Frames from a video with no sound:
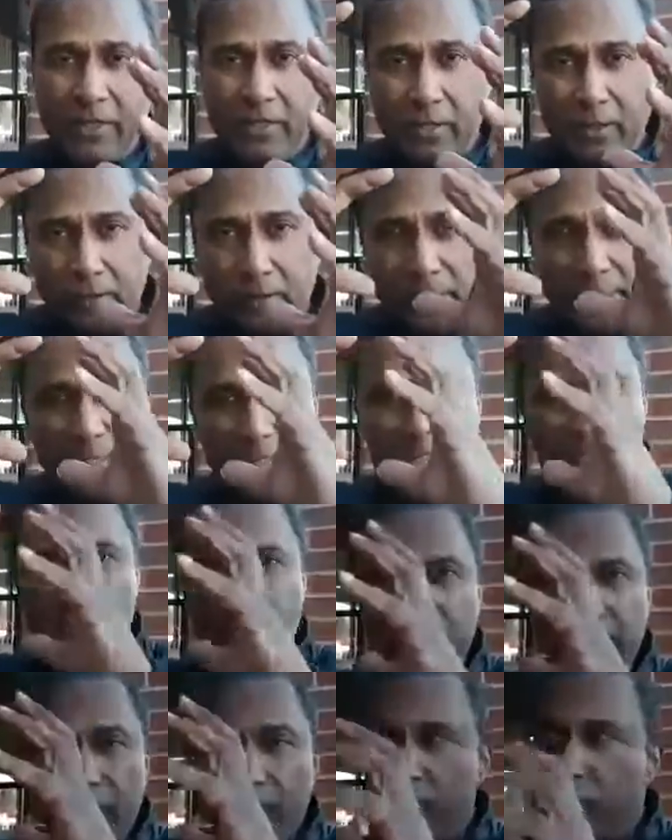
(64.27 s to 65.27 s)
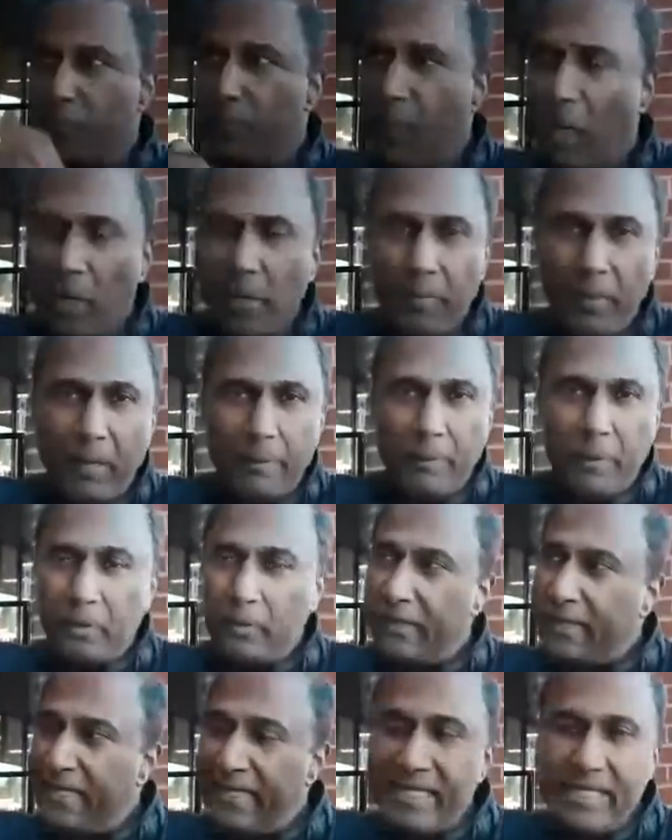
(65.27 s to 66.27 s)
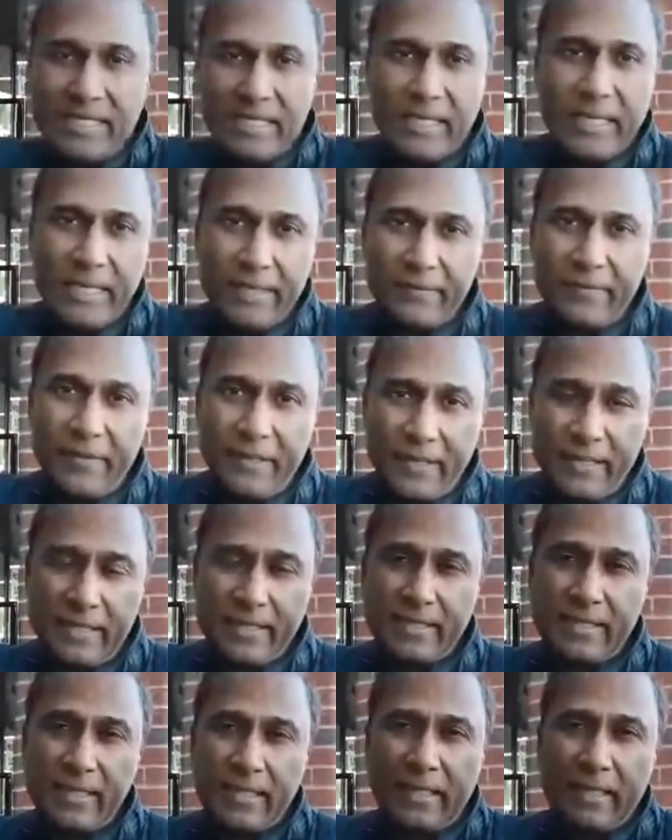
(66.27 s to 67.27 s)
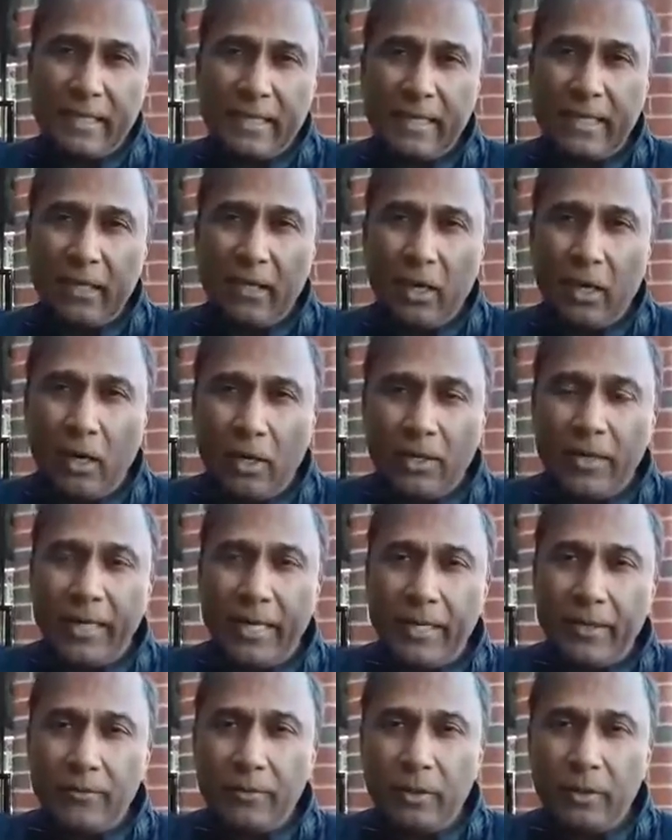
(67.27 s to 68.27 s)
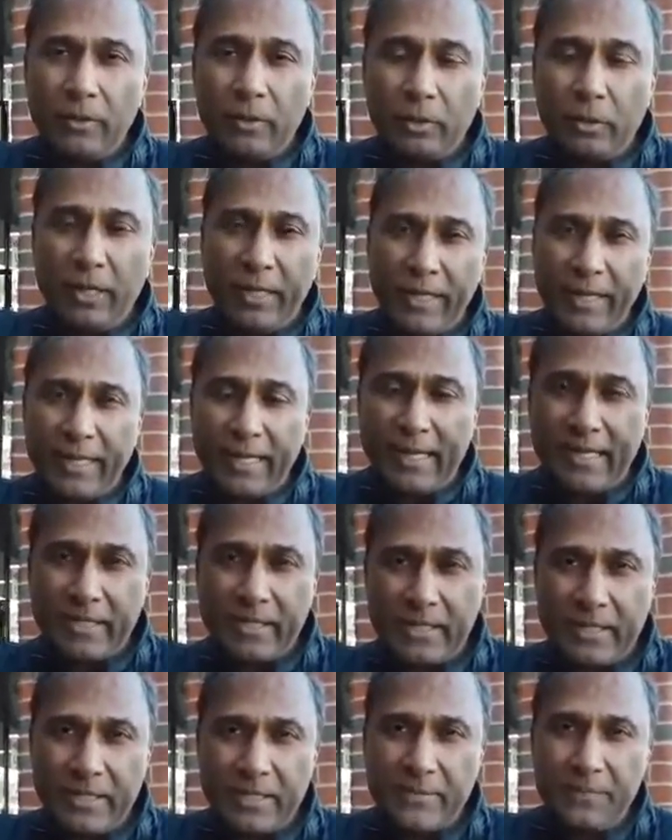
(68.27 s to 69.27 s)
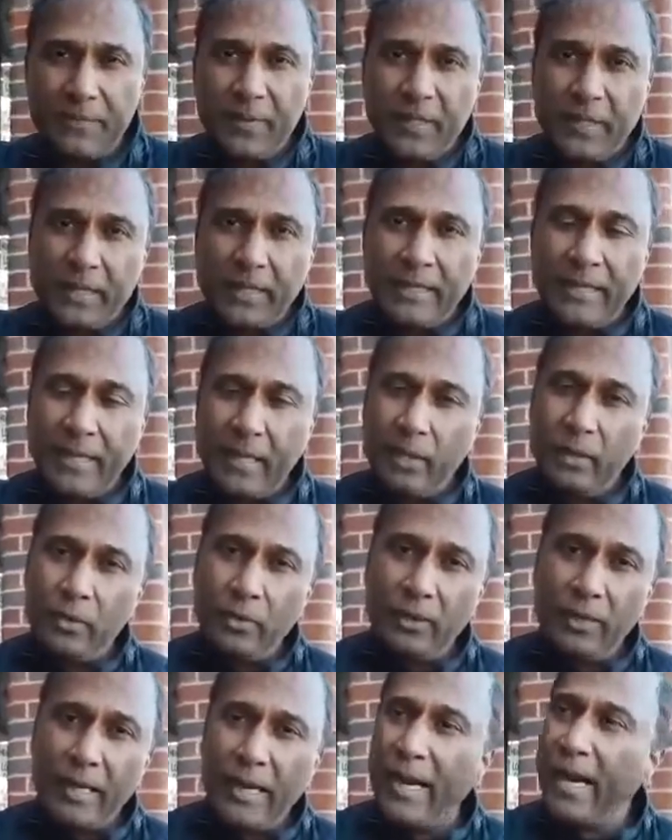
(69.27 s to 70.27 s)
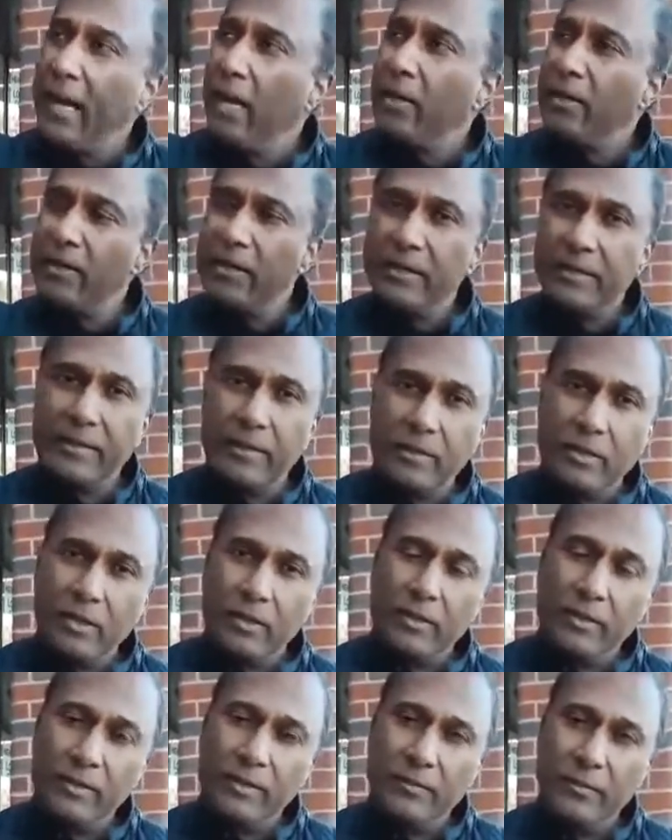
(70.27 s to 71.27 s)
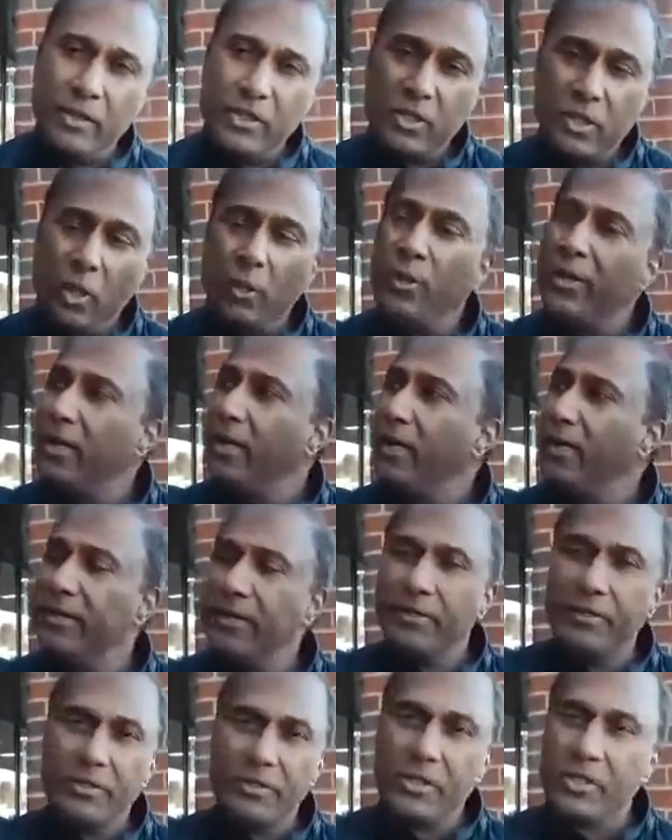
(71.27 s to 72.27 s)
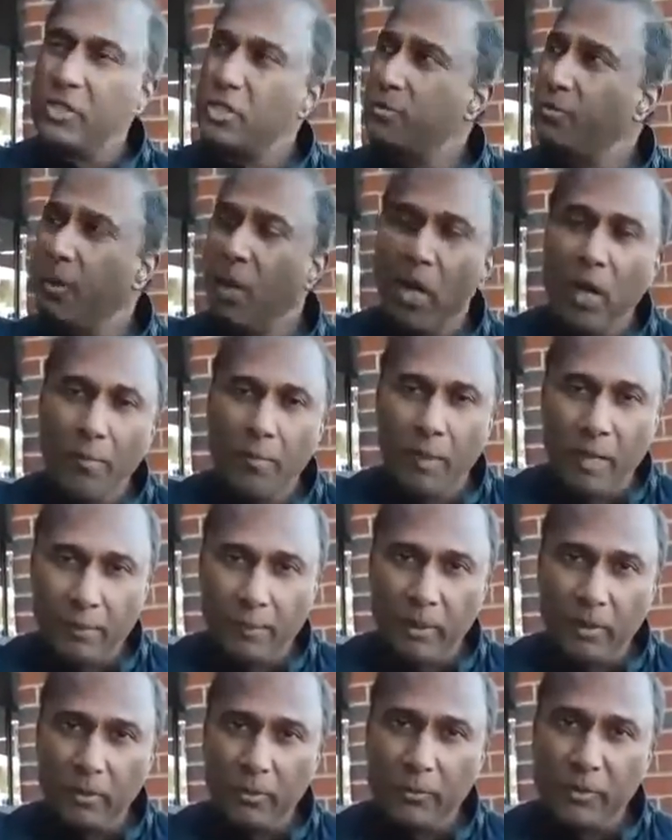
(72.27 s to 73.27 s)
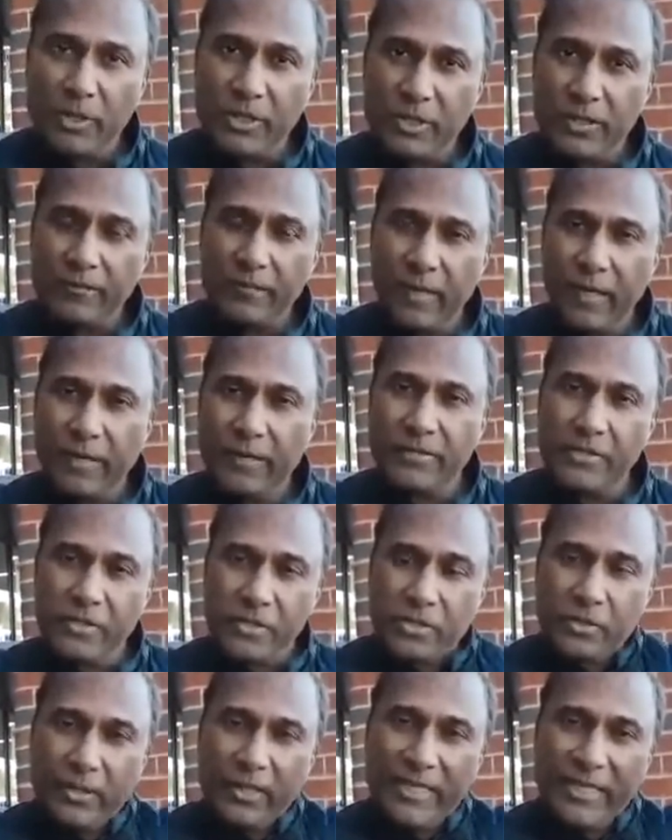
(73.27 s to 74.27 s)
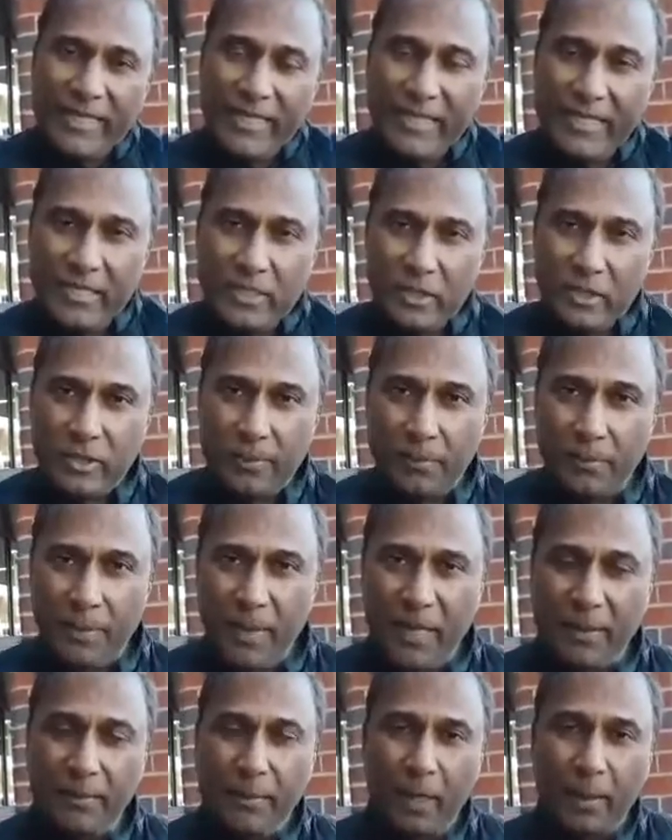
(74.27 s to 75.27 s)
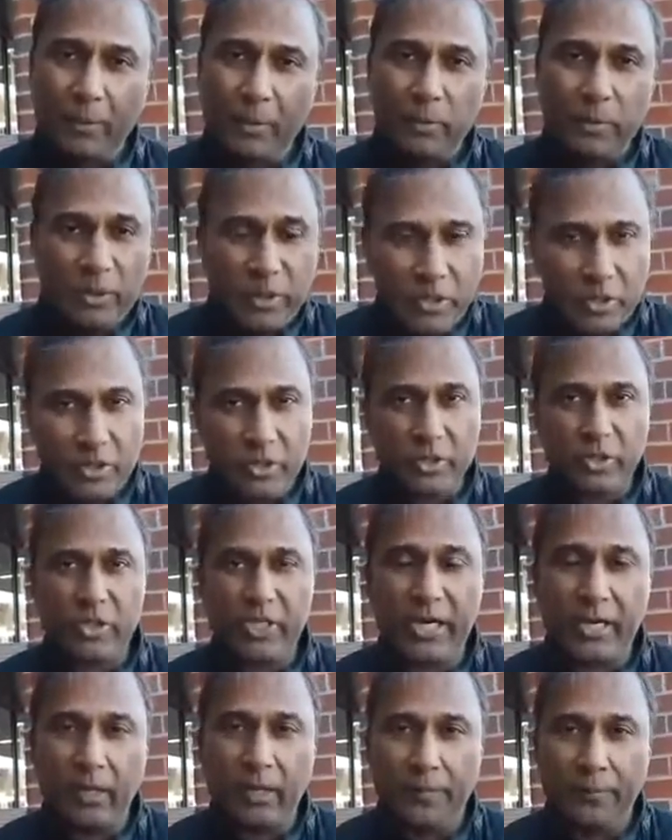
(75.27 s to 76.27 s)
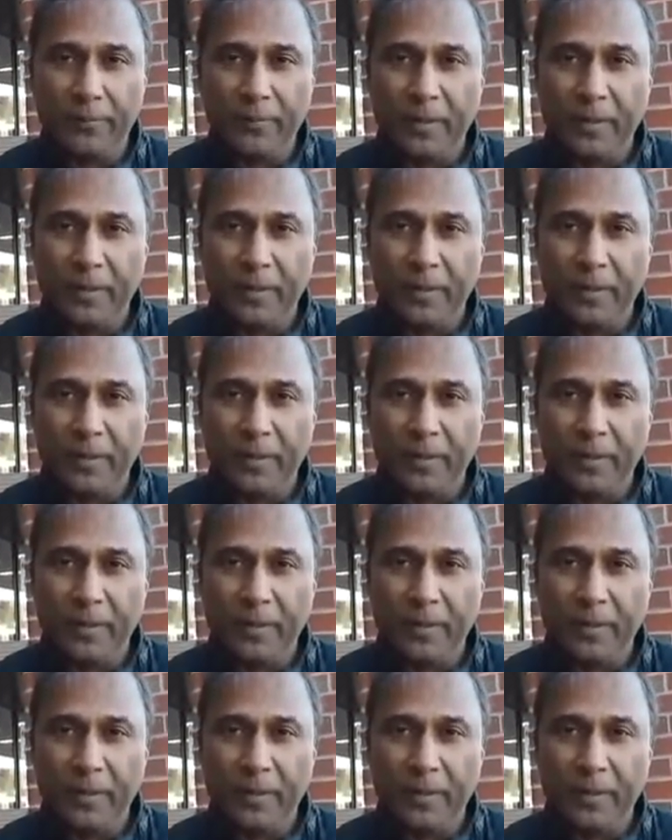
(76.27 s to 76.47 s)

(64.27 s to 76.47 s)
is literally this small bubble. Inside of it is RNA, nucleic acids. Now, what's going on here is a small bubble, which is a virus, is trying to get into the big bubble, which is your cell.